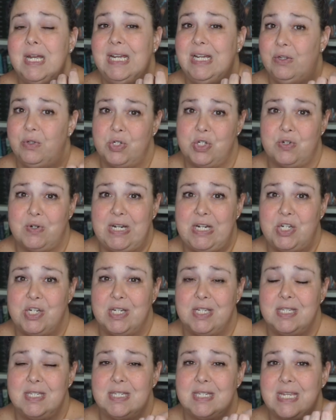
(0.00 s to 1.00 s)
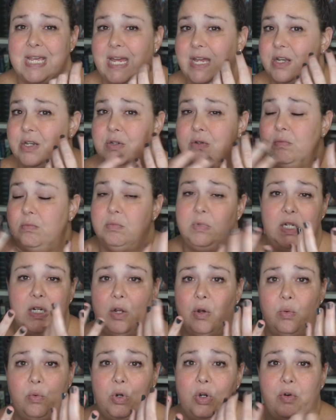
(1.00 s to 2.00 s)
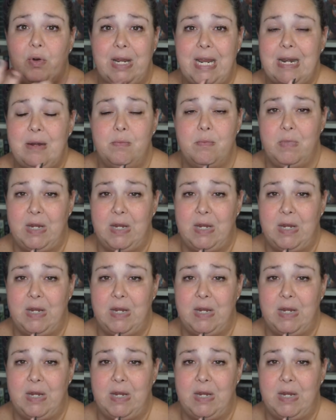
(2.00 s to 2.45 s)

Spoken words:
illustrations and, you know, create